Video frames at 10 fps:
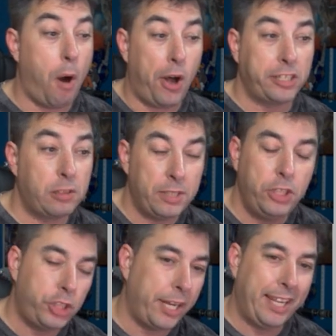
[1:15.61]
possibly
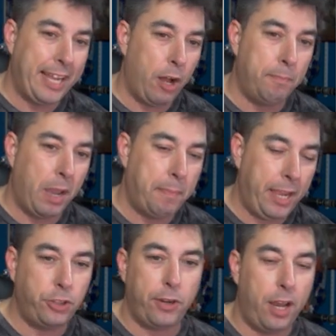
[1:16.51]
shutting down my
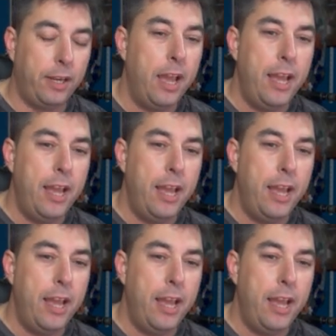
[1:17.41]
Patreon